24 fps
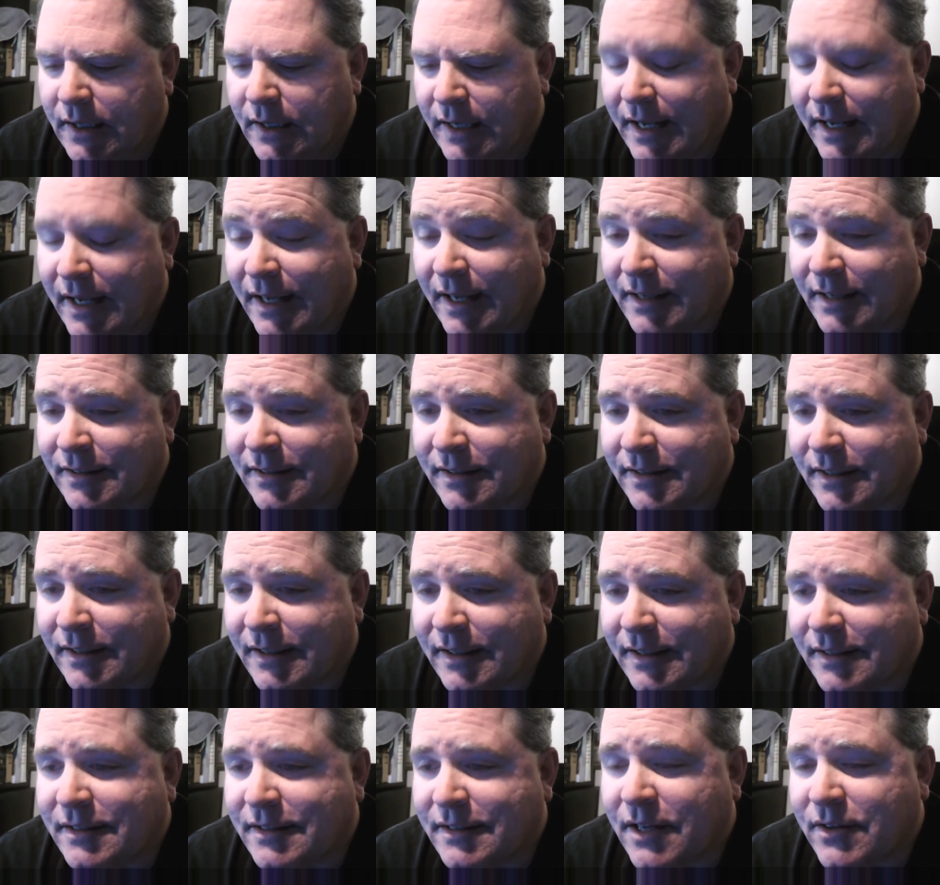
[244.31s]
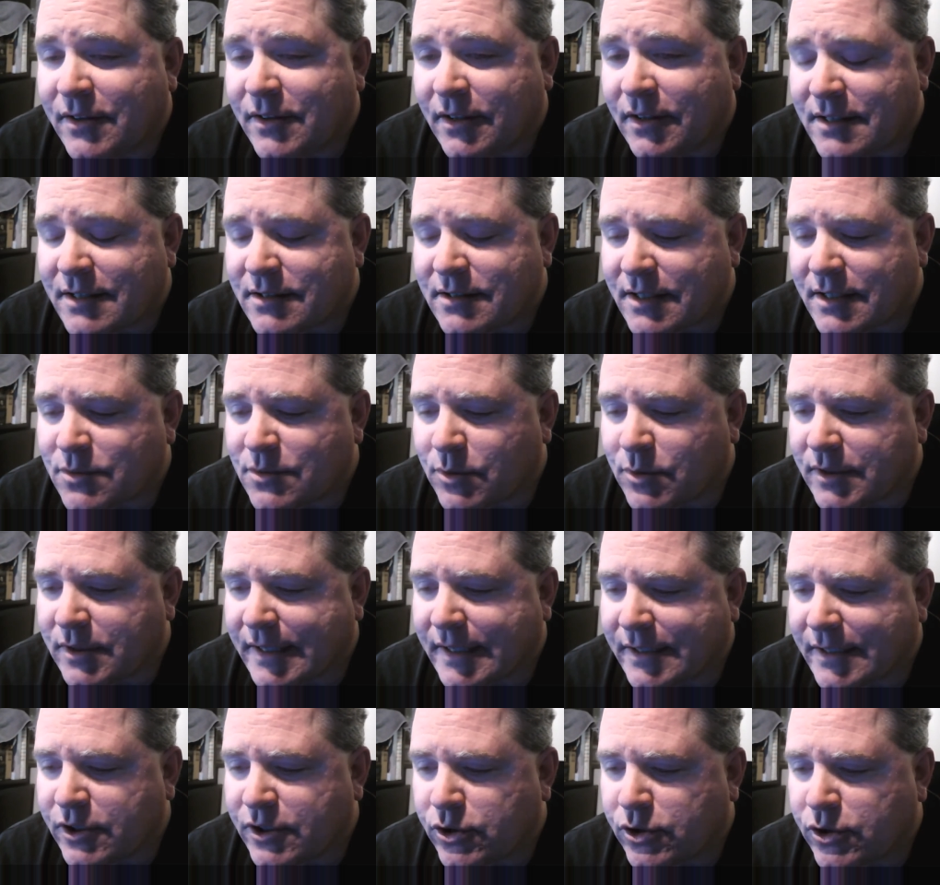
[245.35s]
and uh, nonetheless, that's what
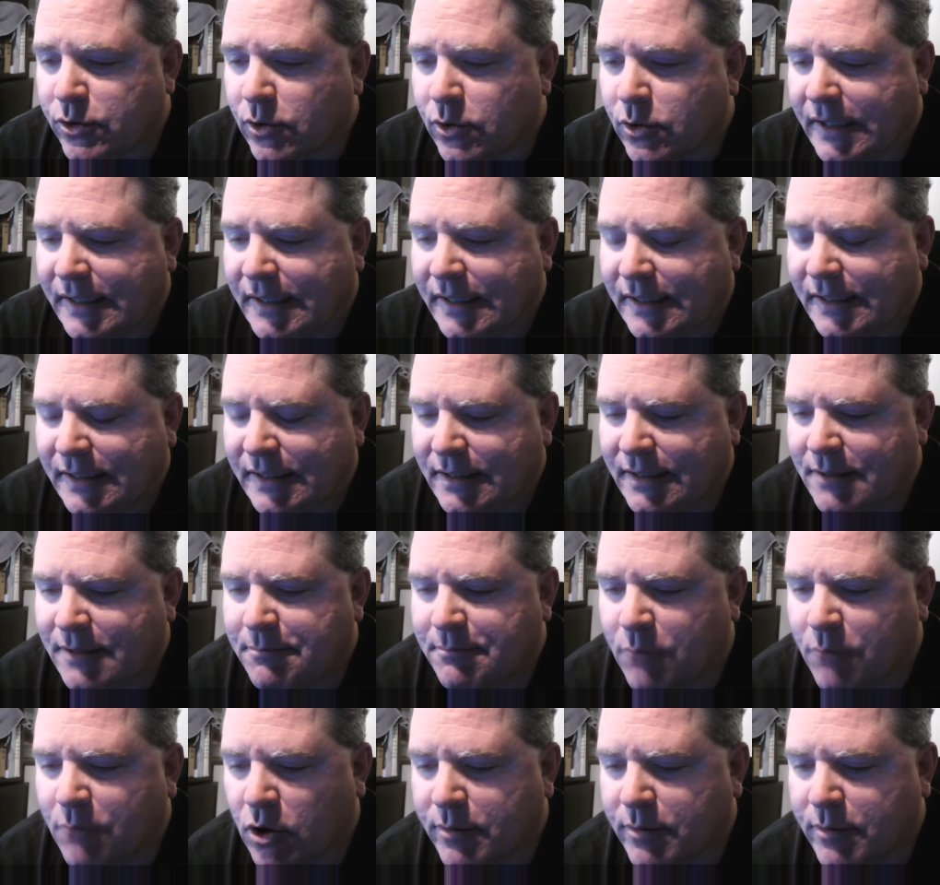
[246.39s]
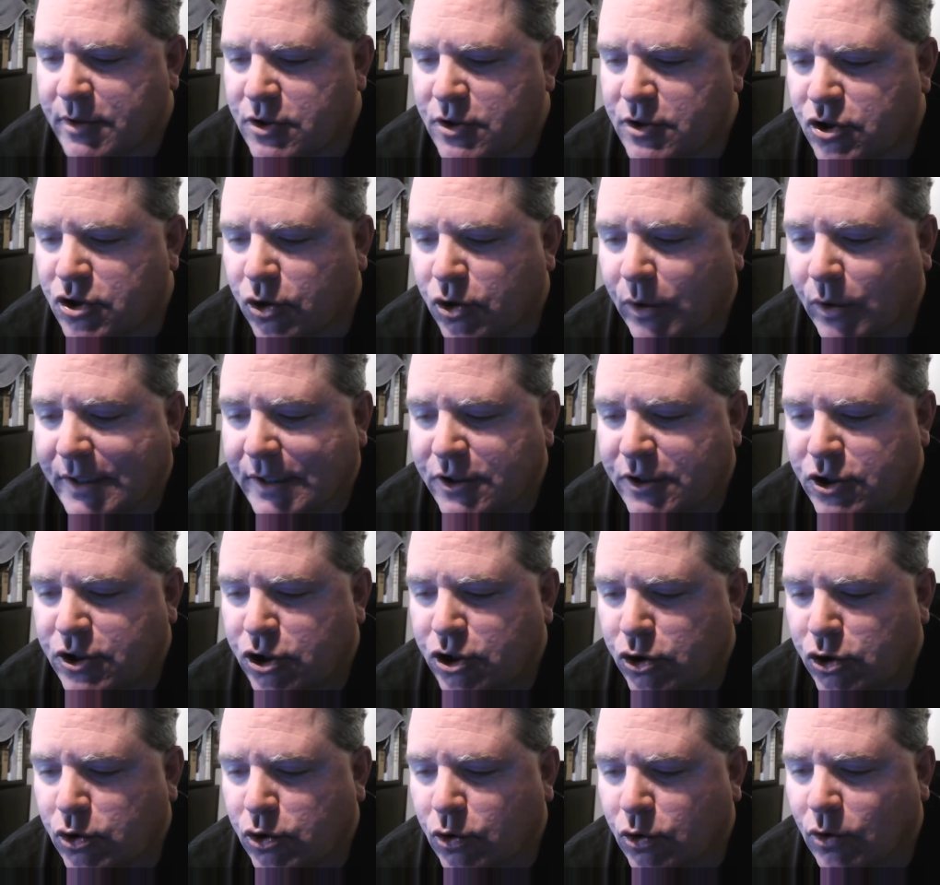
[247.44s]
they do. Mormons do it
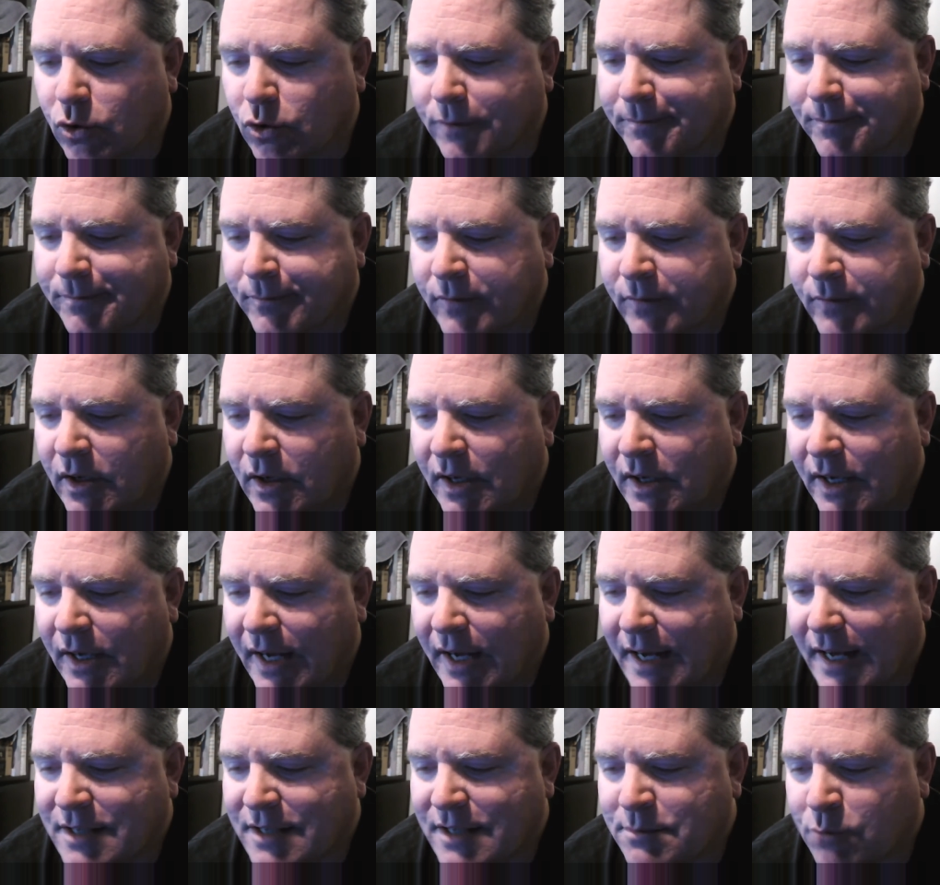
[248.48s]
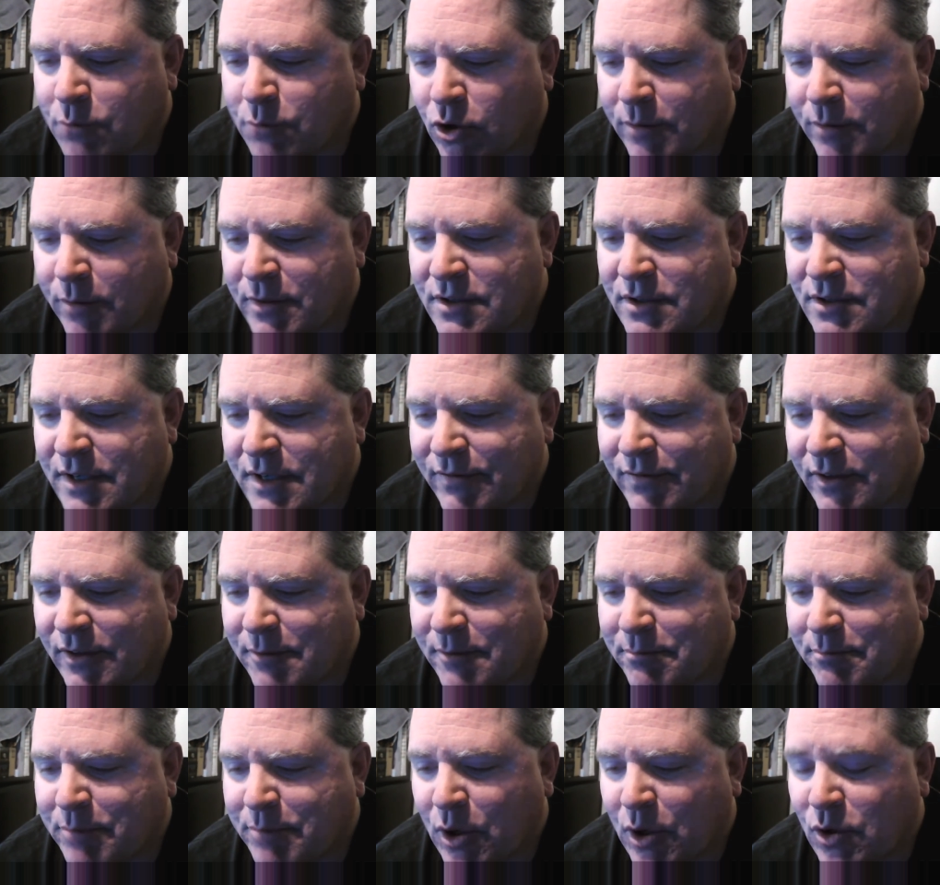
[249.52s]
too, as Mormons even
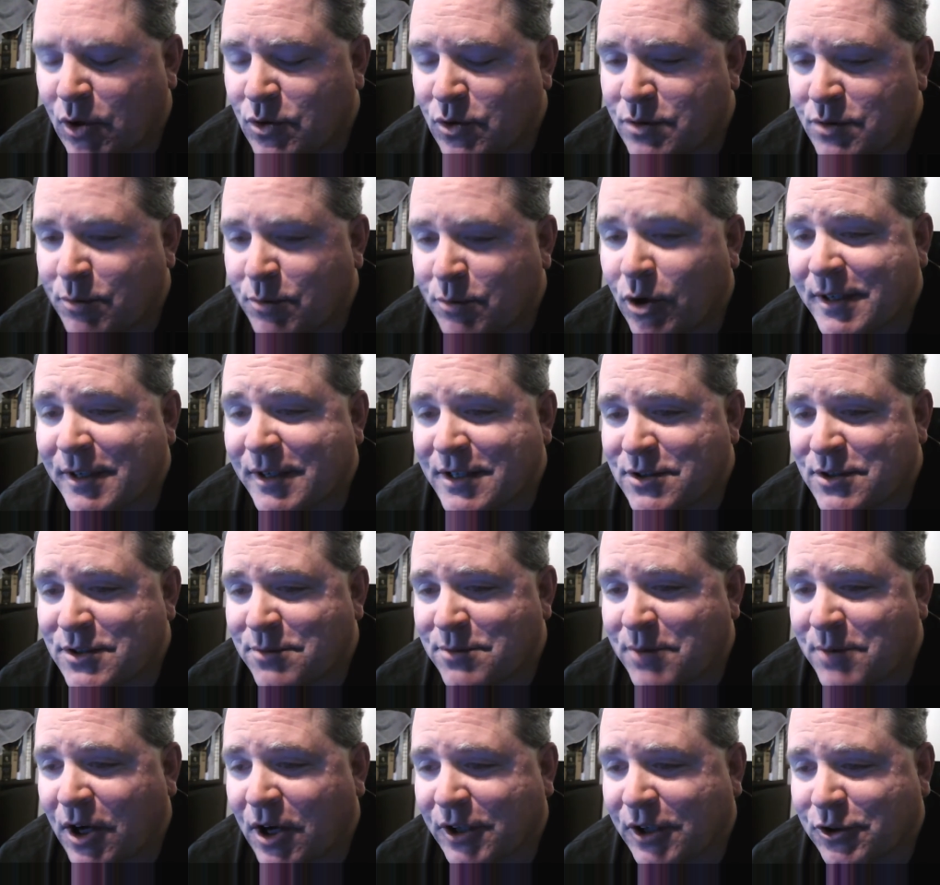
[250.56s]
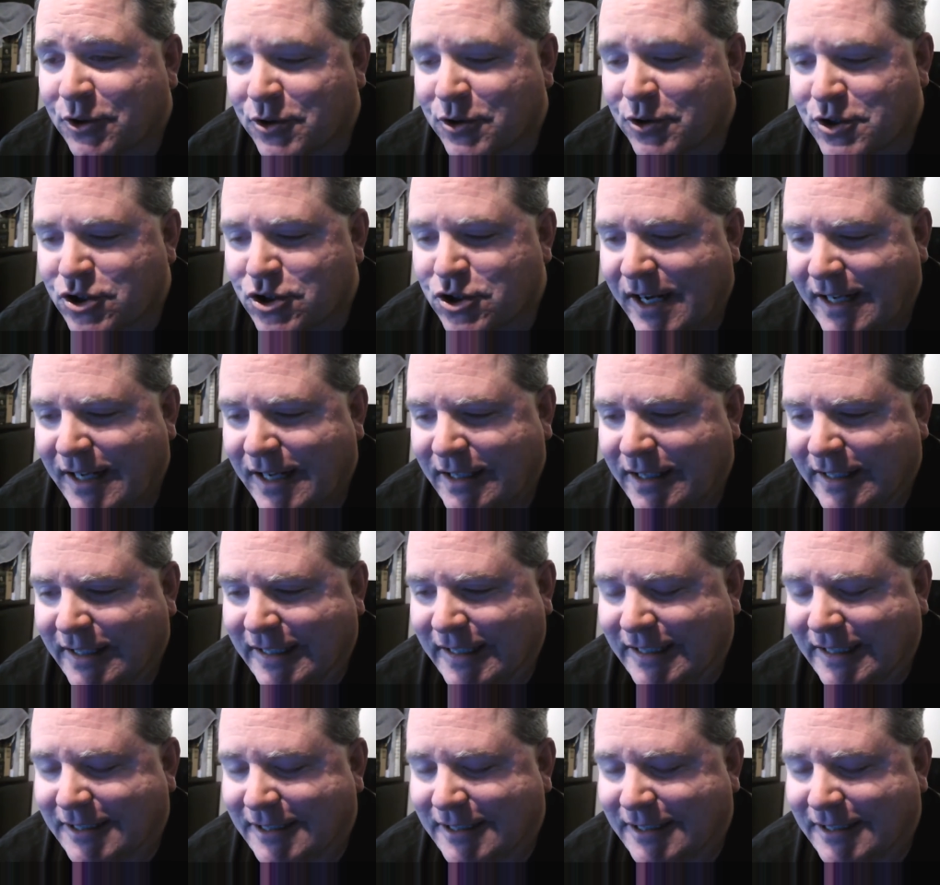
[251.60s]
impose Mormonism on Christianity